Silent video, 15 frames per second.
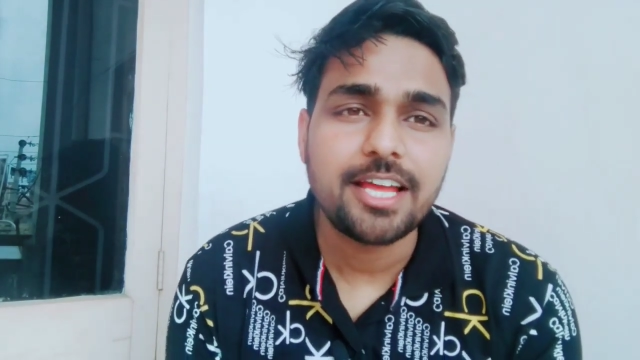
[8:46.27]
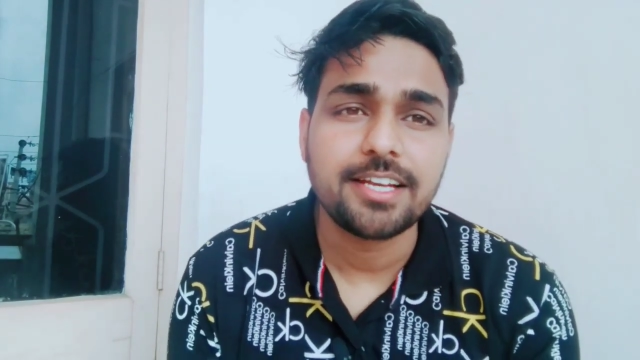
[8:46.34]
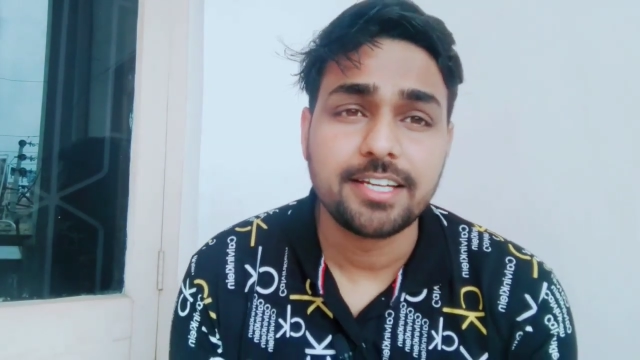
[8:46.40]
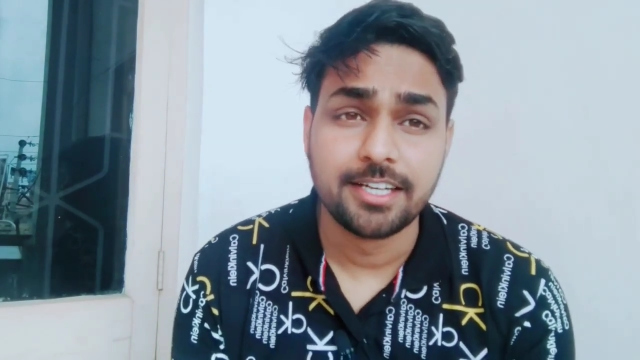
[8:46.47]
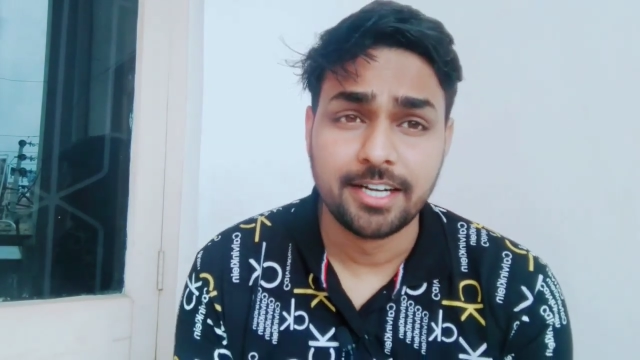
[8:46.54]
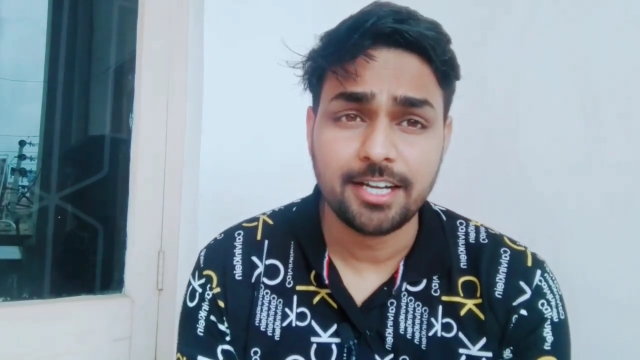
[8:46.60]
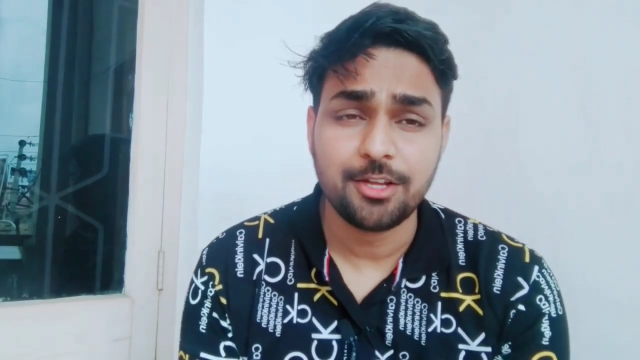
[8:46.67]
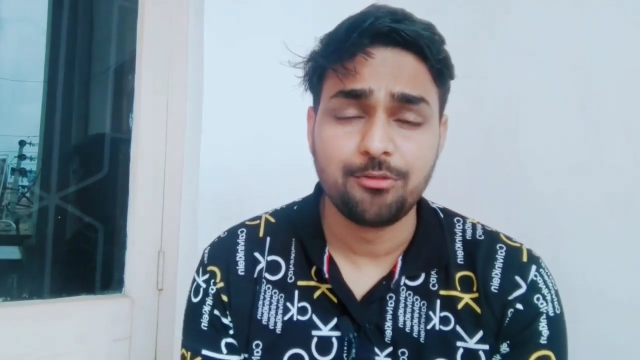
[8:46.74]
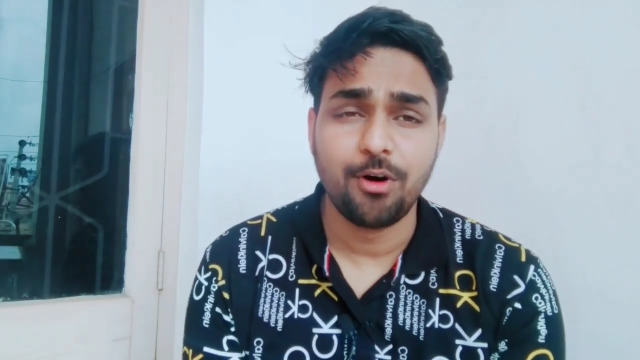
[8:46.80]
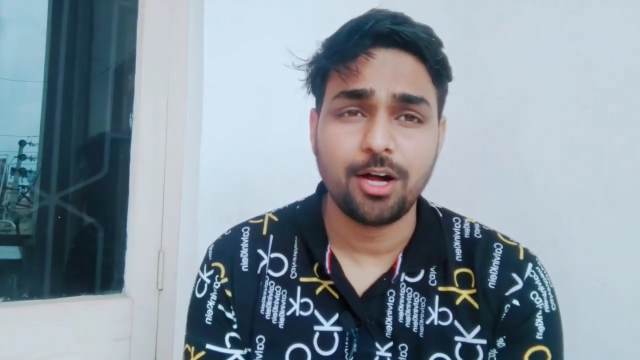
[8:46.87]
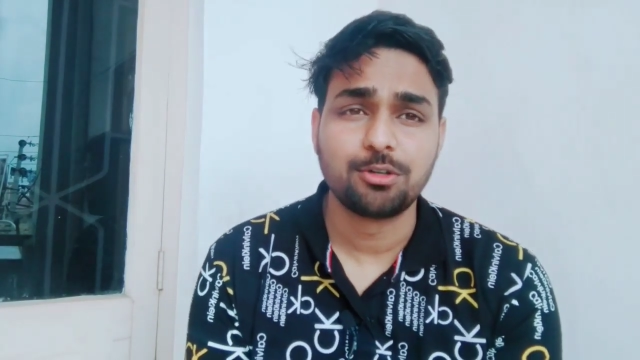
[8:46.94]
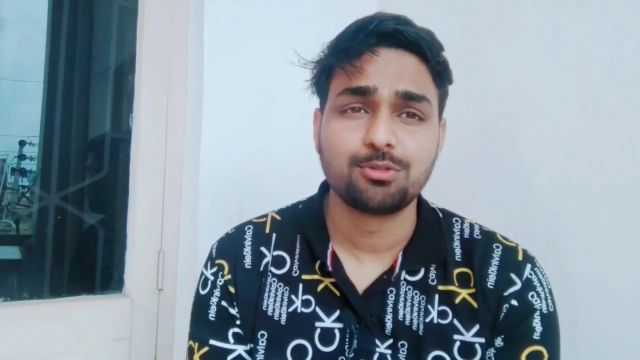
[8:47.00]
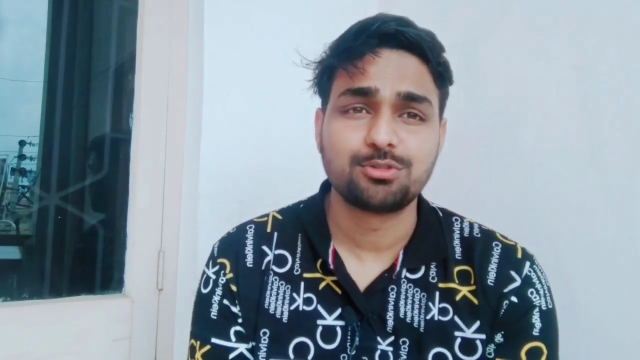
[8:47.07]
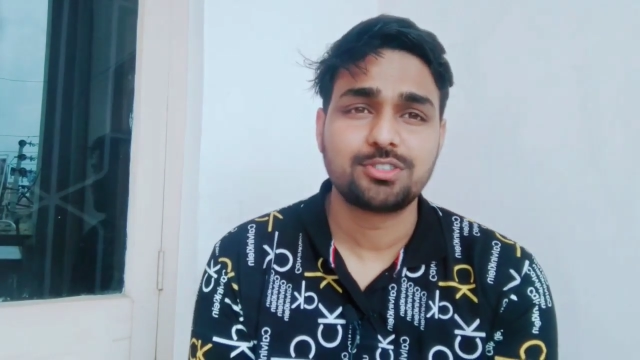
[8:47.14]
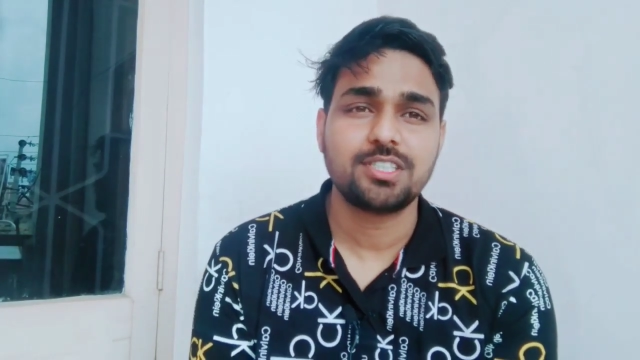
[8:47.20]
I really
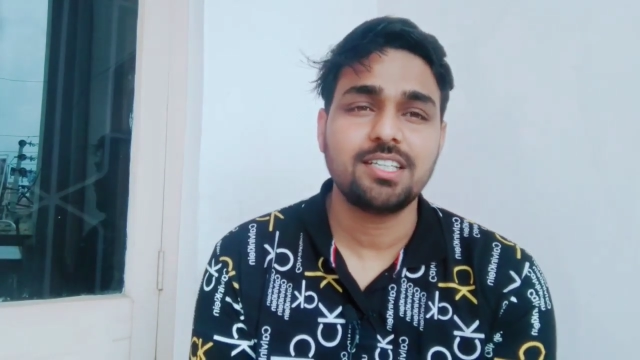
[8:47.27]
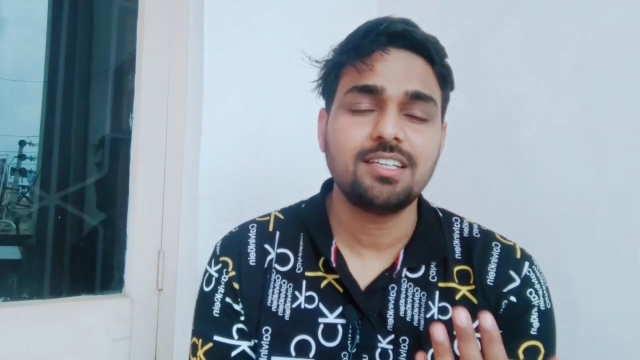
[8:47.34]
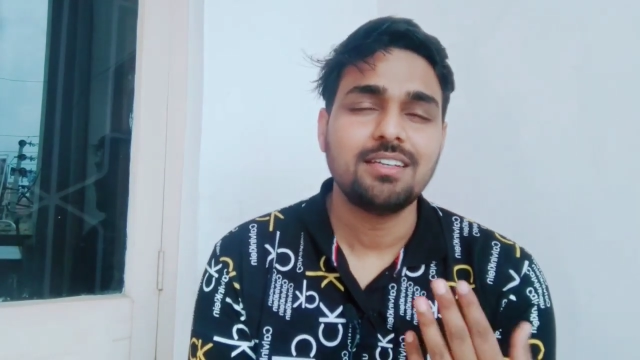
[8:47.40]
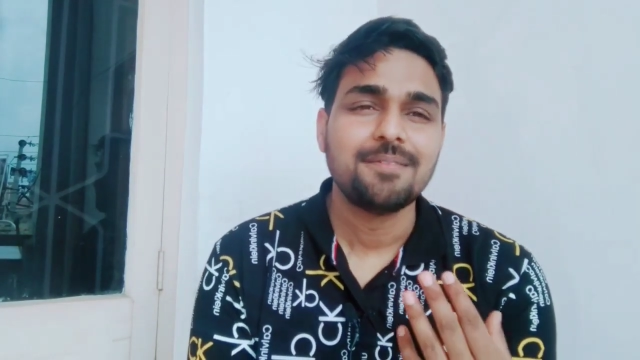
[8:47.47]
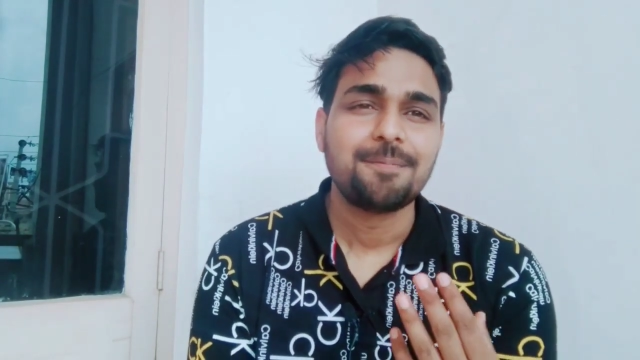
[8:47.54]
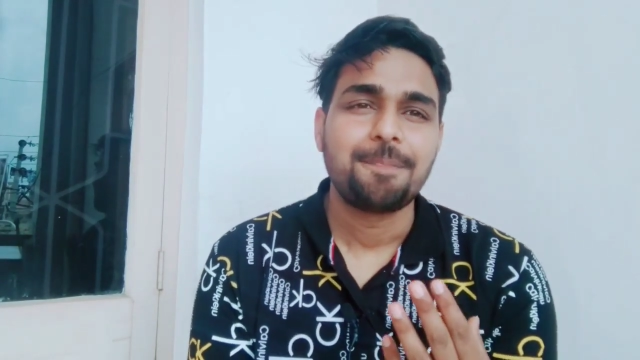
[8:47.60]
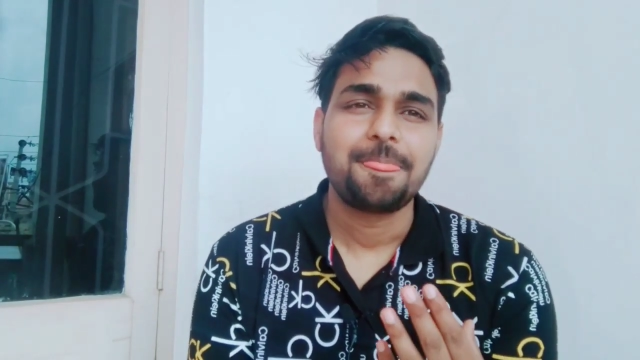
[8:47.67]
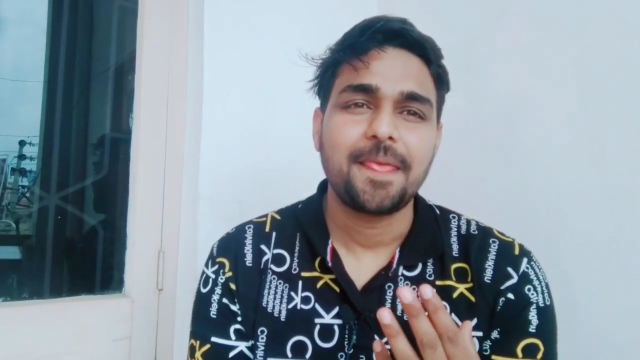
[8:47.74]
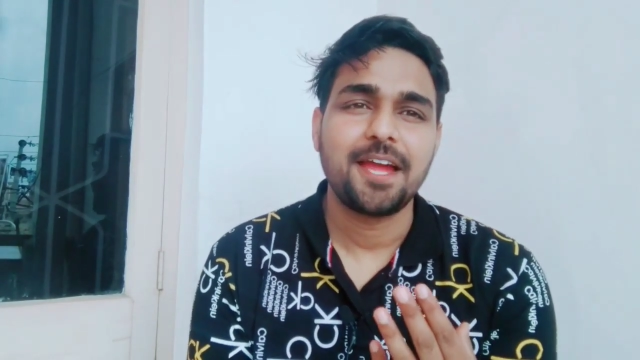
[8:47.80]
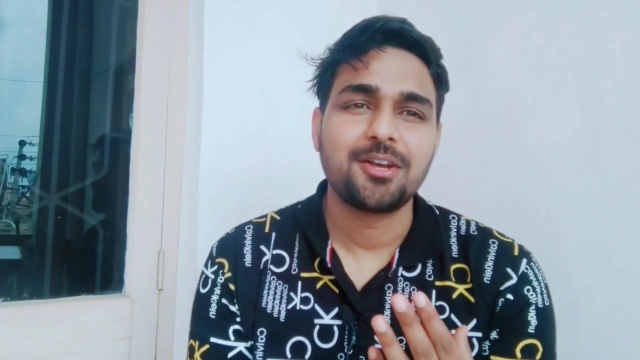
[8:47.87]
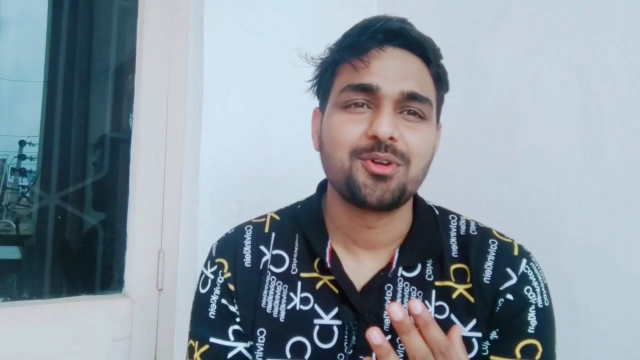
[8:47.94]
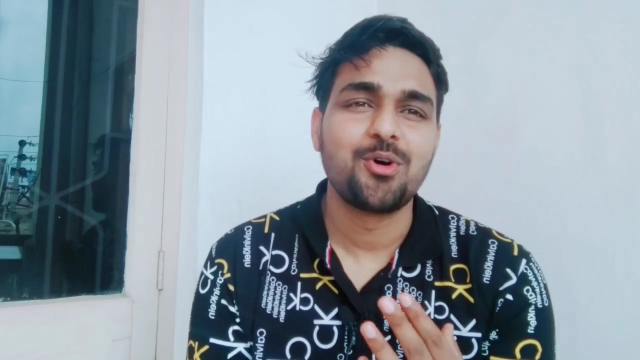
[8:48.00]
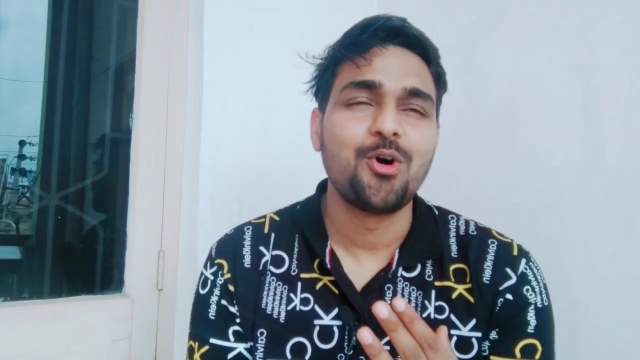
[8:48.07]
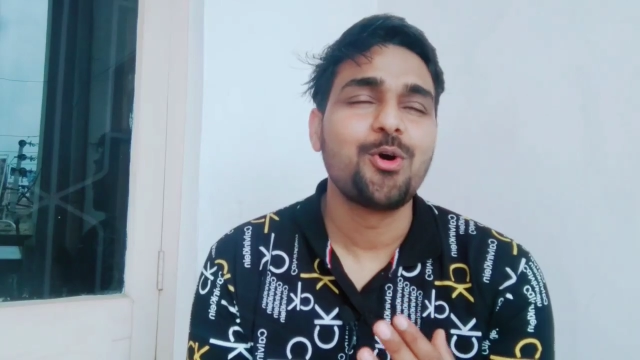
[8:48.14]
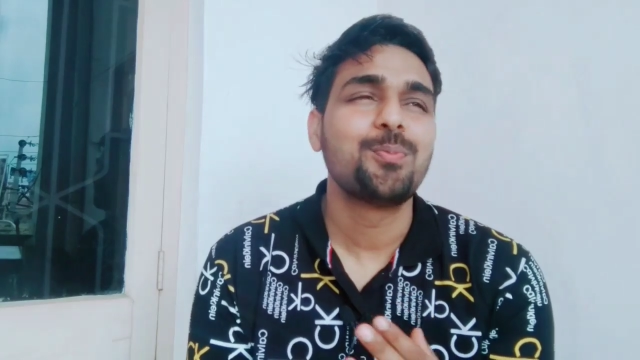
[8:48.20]
want to see
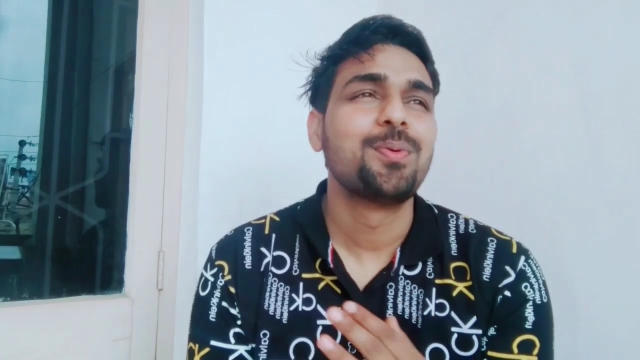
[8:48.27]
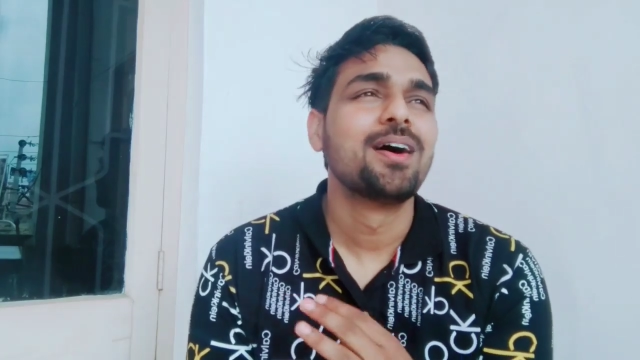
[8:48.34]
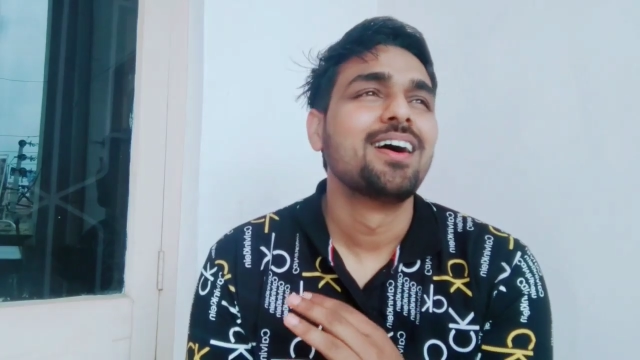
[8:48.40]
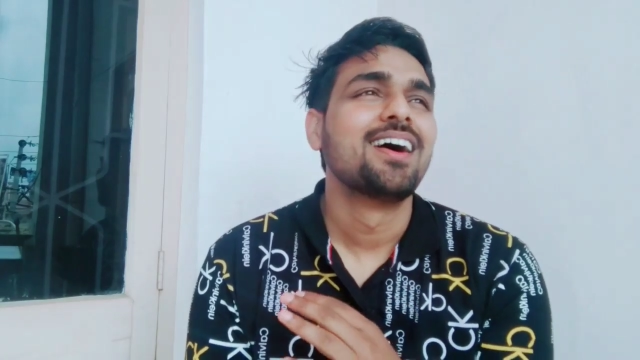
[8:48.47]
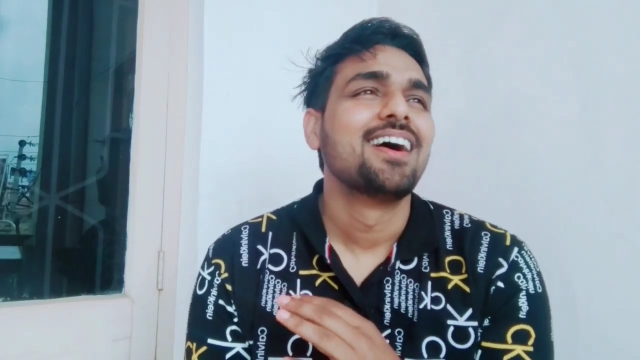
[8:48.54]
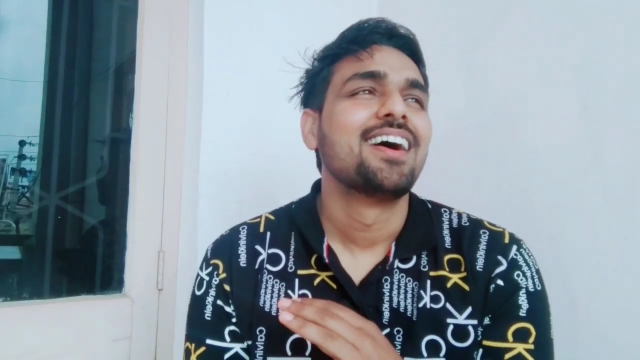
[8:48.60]
and hope